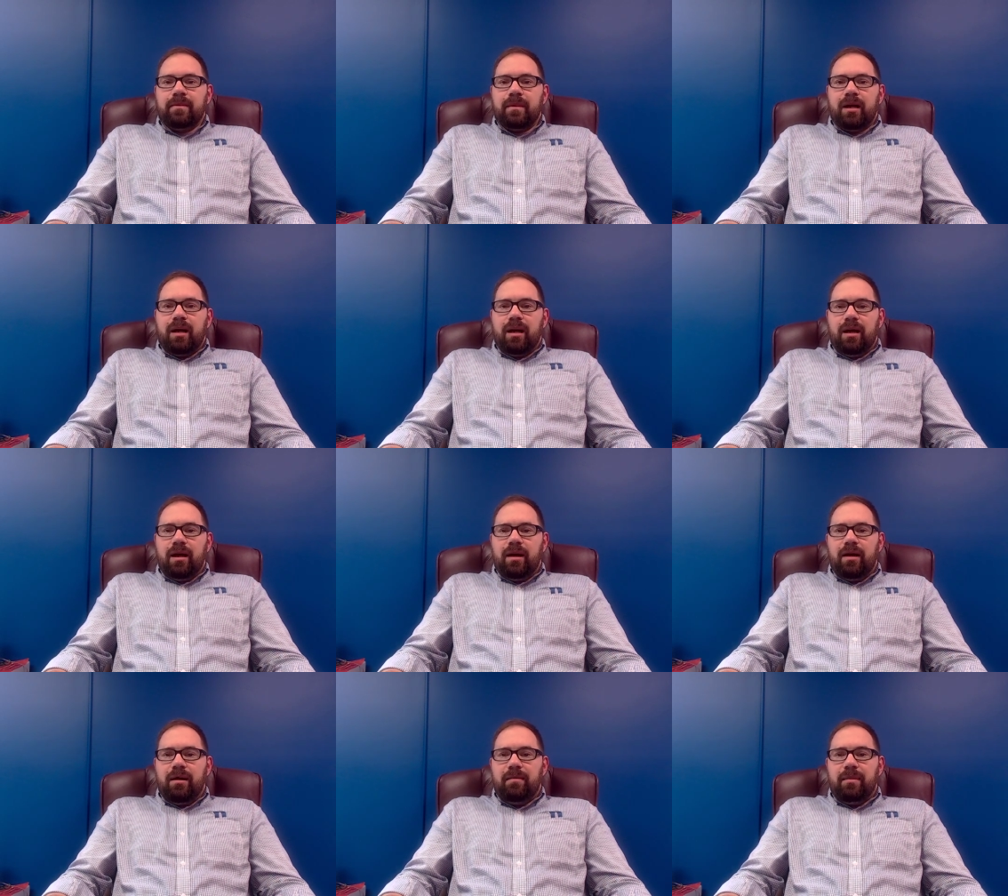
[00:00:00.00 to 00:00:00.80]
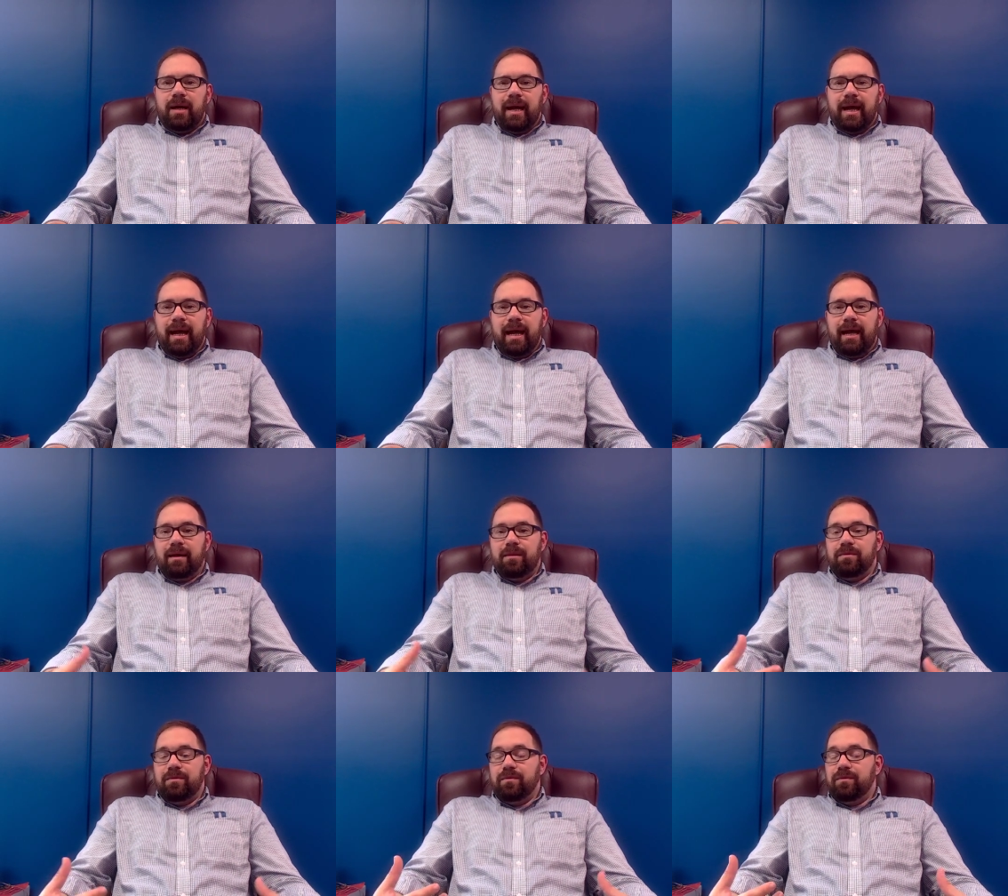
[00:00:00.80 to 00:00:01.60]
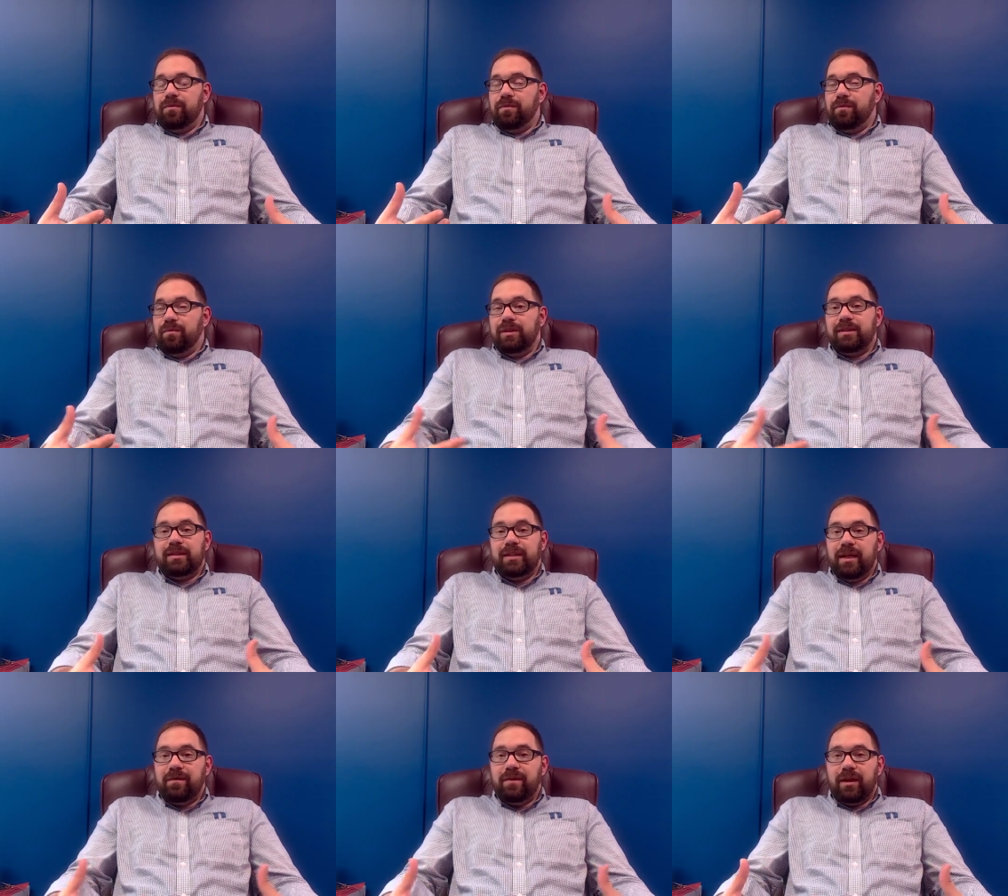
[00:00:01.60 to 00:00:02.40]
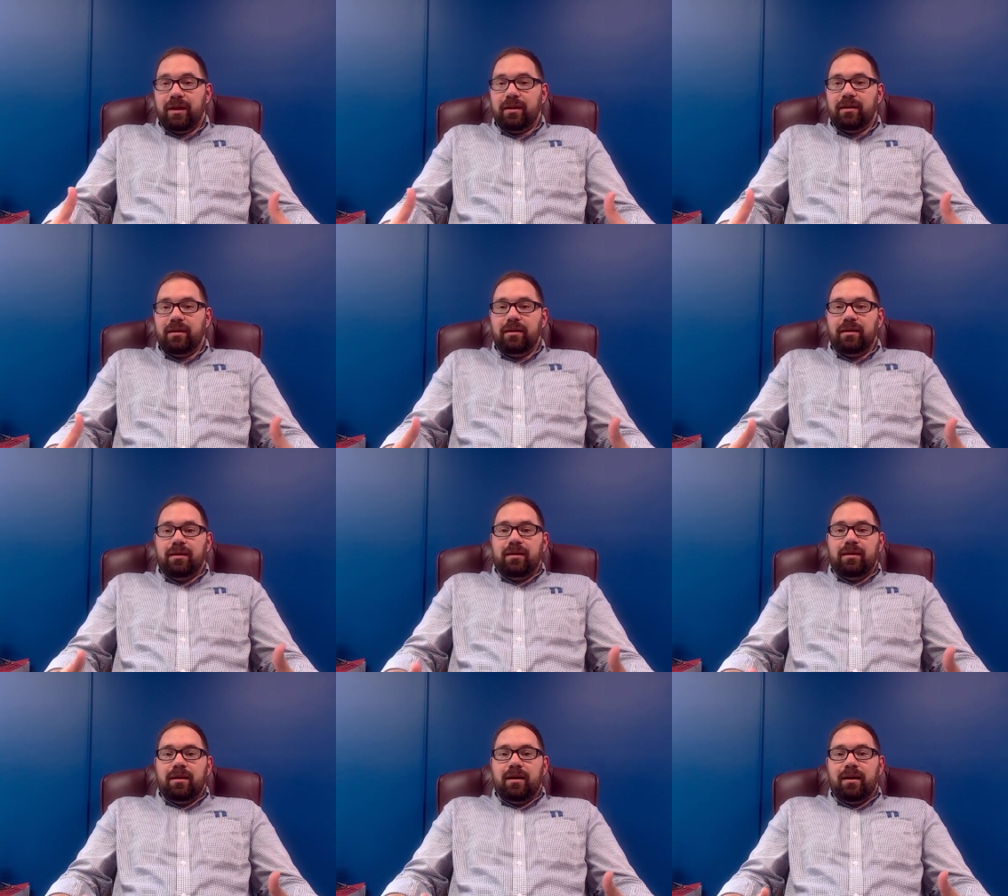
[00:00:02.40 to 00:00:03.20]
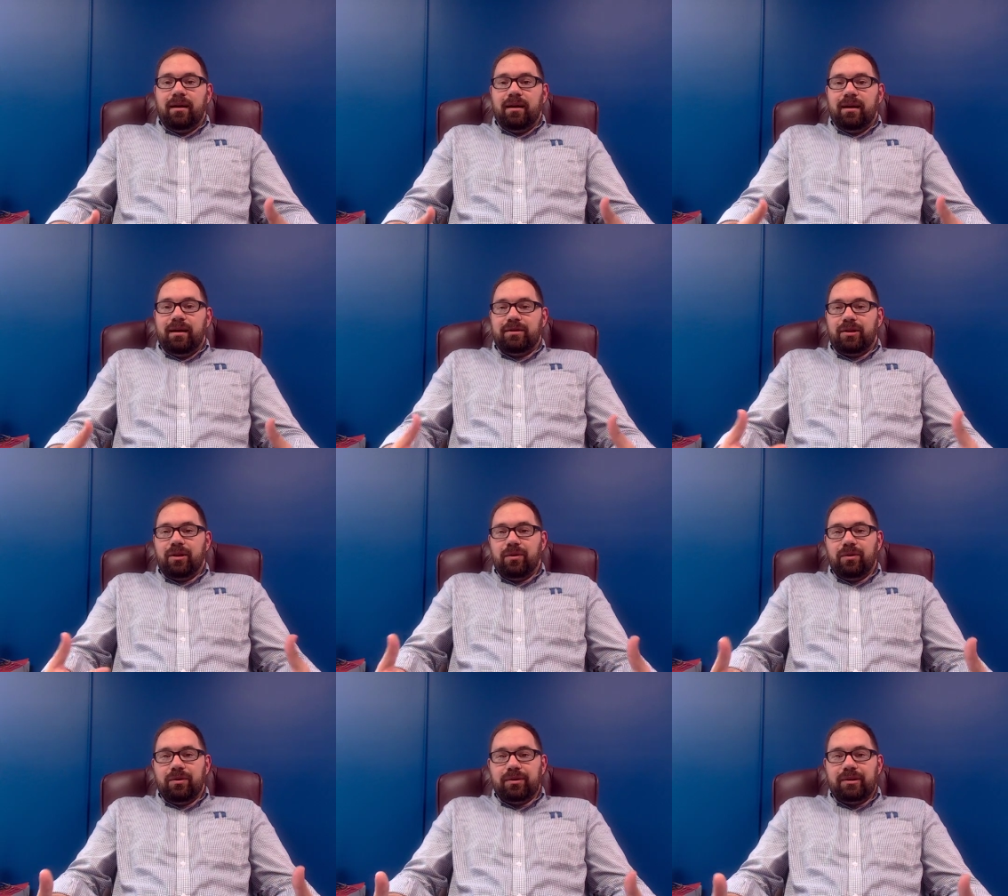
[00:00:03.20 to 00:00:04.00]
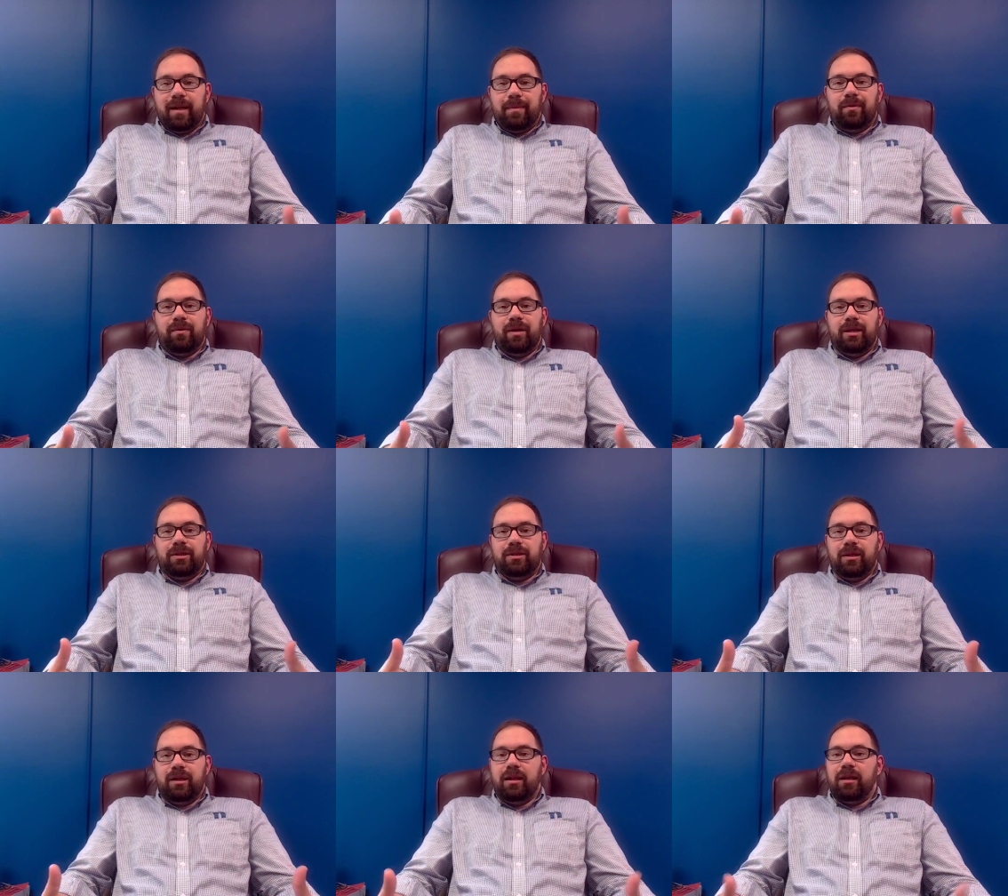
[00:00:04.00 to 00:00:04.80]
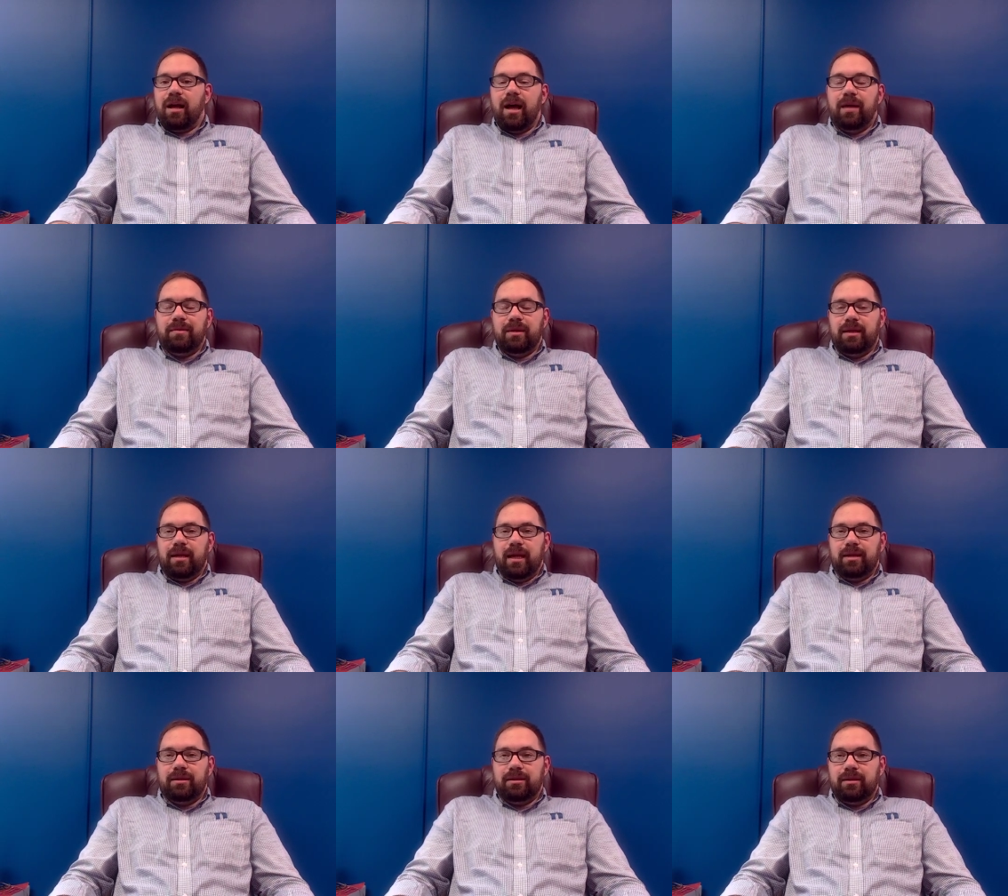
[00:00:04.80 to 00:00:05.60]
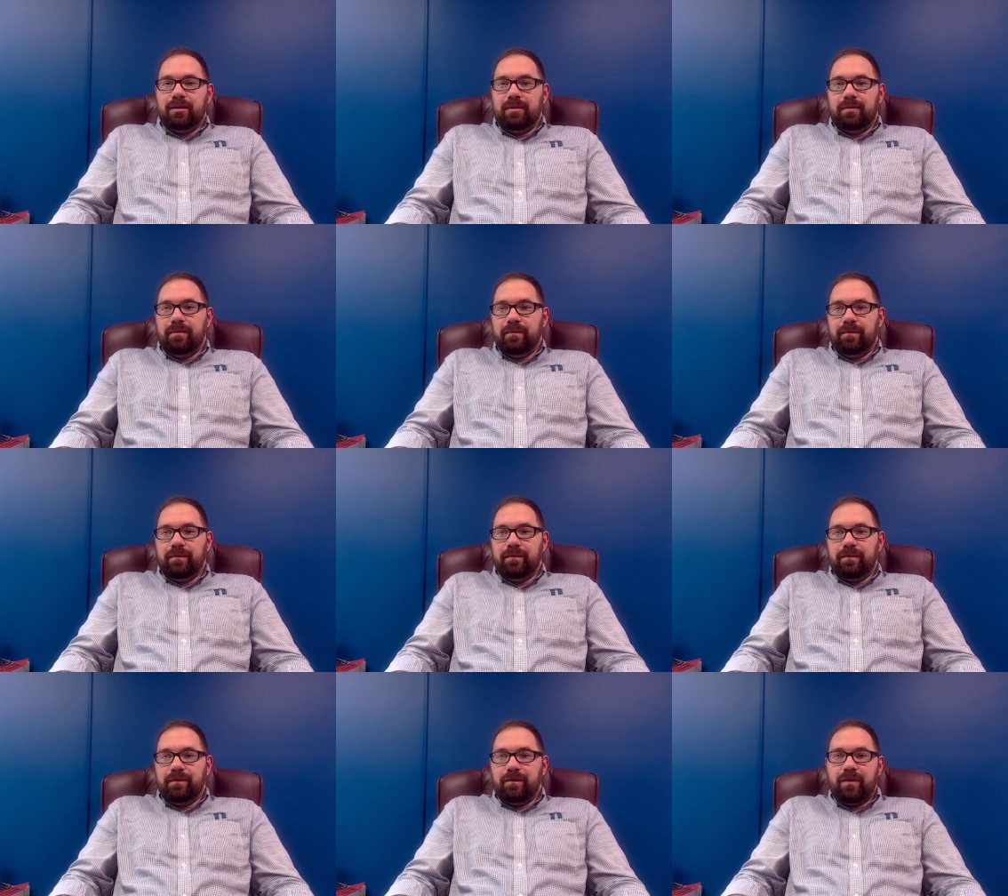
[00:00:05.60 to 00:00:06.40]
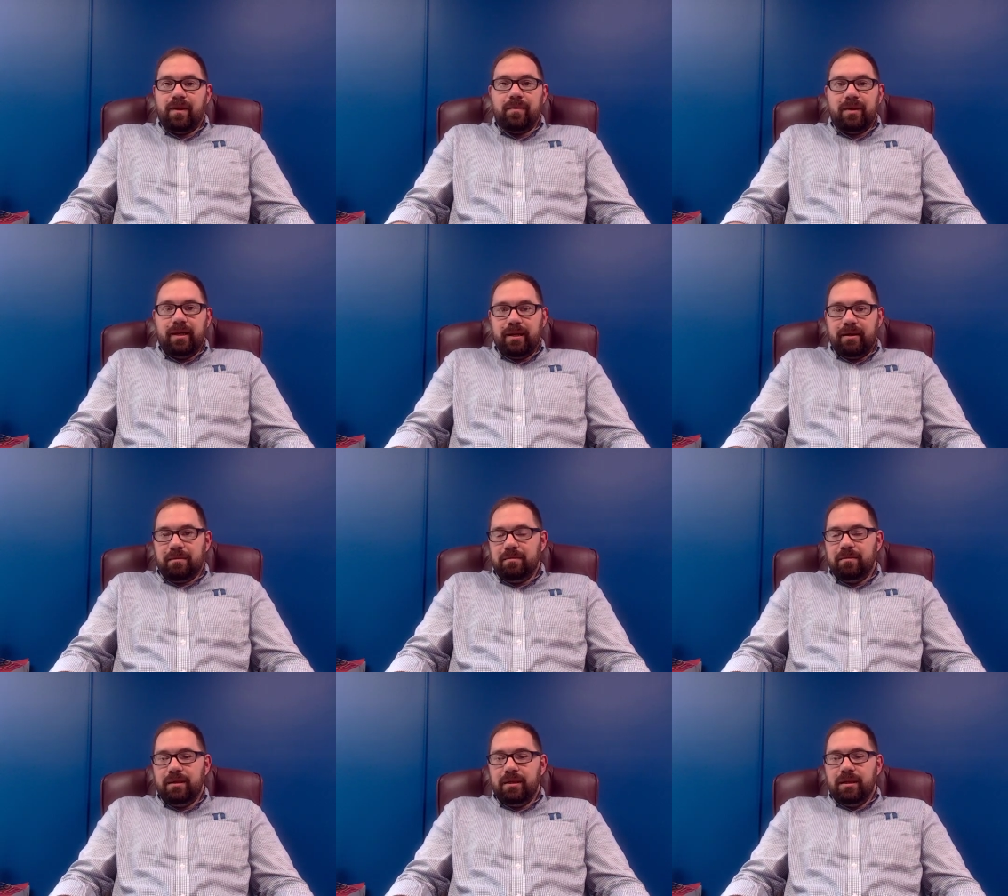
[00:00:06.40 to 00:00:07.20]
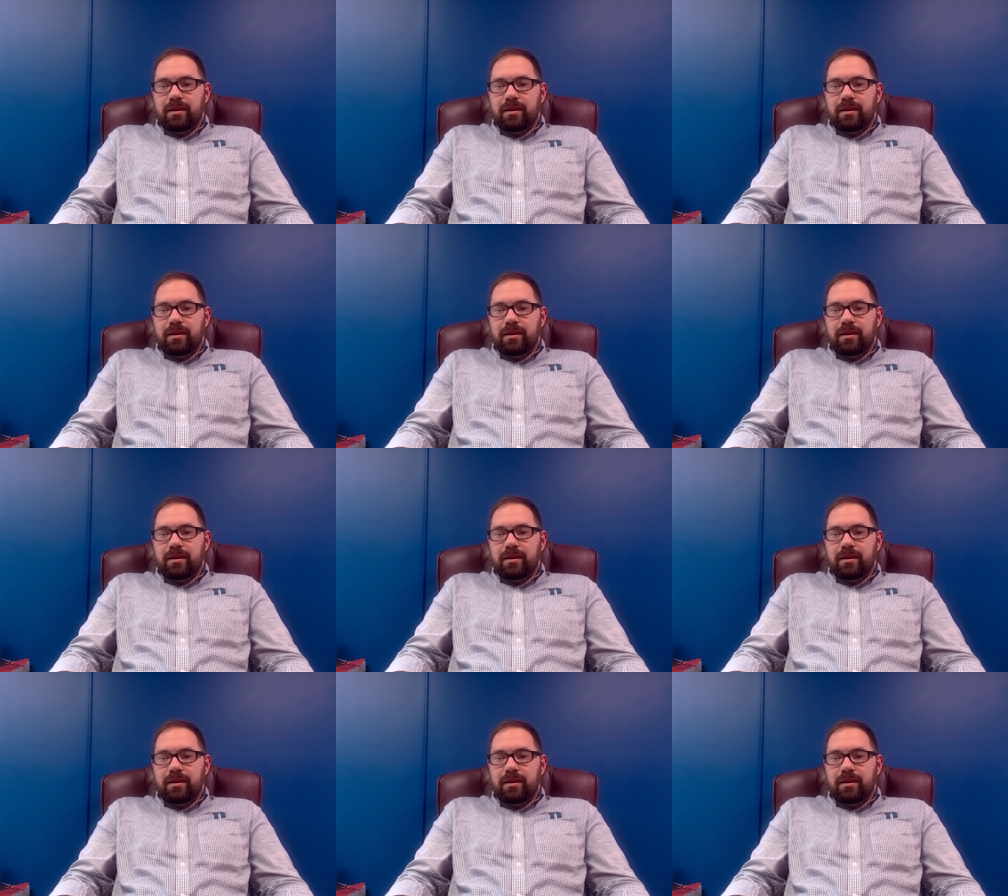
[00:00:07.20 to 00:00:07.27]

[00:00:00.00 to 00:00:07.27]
and receiving eternal separation and condemnation from Him